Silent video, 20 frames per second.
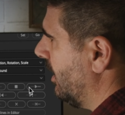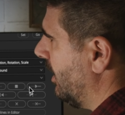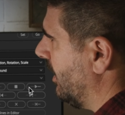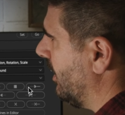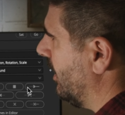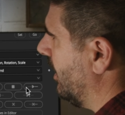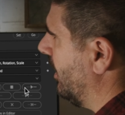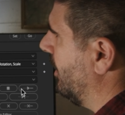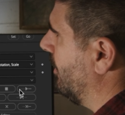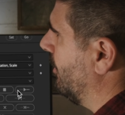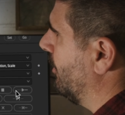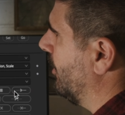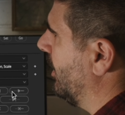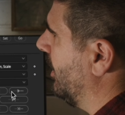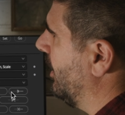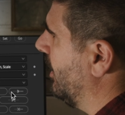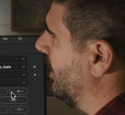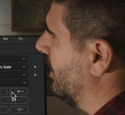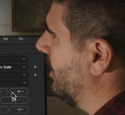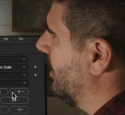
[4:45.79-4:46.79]
And then we
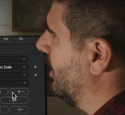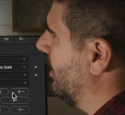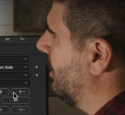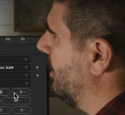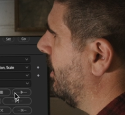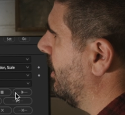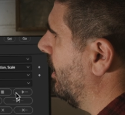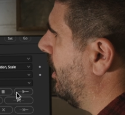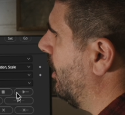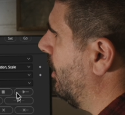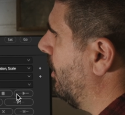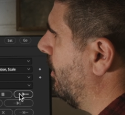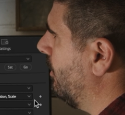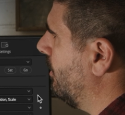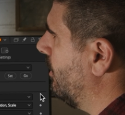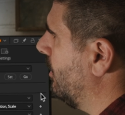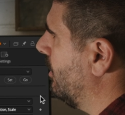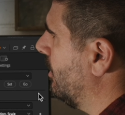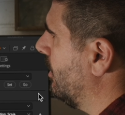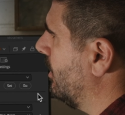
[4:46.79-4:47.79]
hit go.
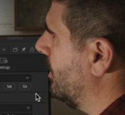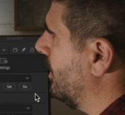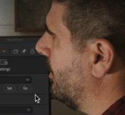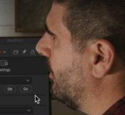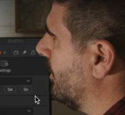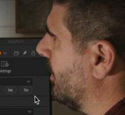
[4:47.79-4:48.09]
And